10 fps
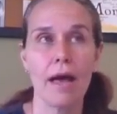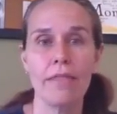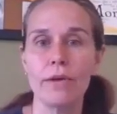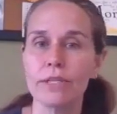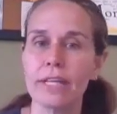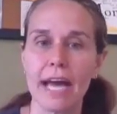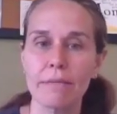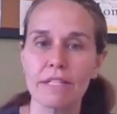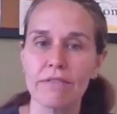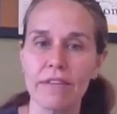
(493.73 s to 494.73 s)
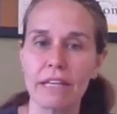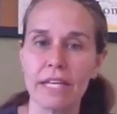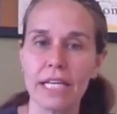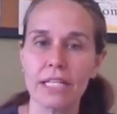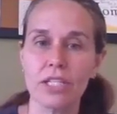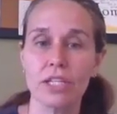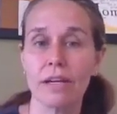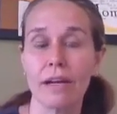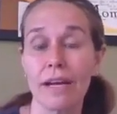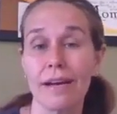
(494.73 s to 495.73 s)
those types of feelings
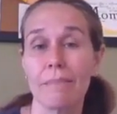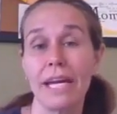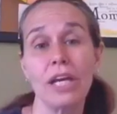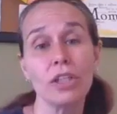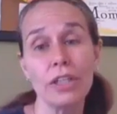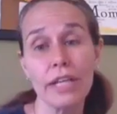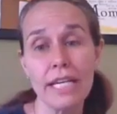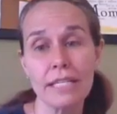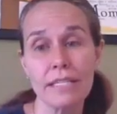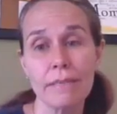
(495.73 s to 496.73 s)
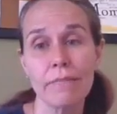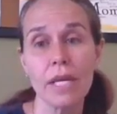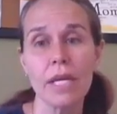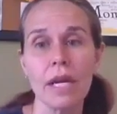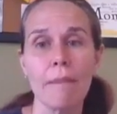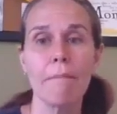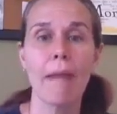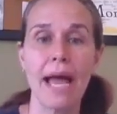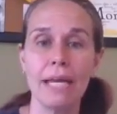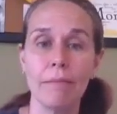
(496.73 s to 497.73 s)
to increase
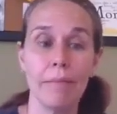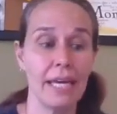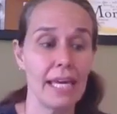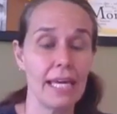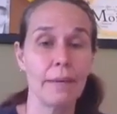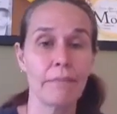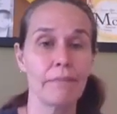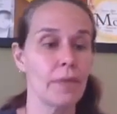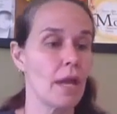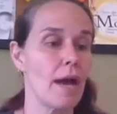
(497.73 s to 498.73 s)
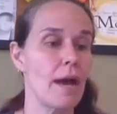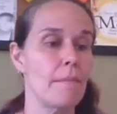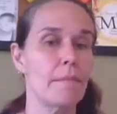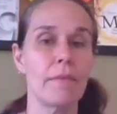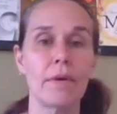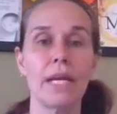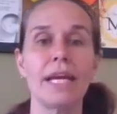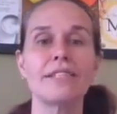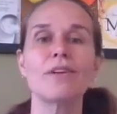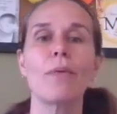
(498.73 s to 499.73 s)
might be
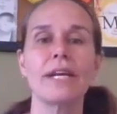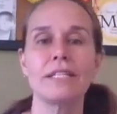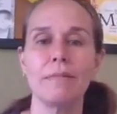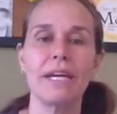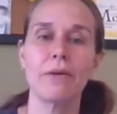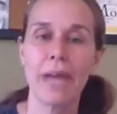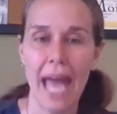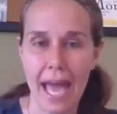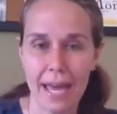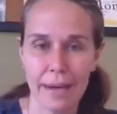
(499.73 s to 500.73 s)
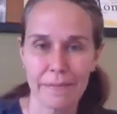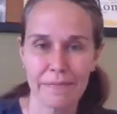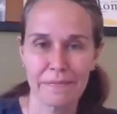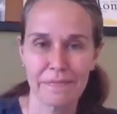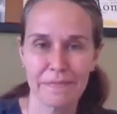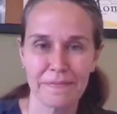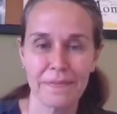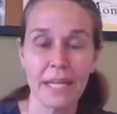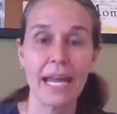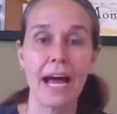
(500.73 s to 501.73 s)
it's going to be okay.
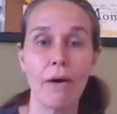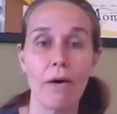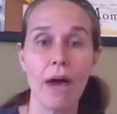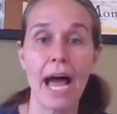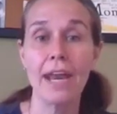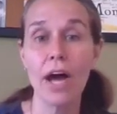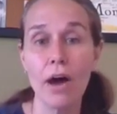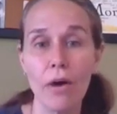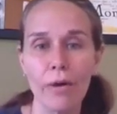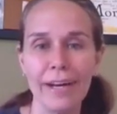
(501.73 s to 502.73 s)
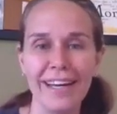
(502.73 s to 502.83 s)
Now, I know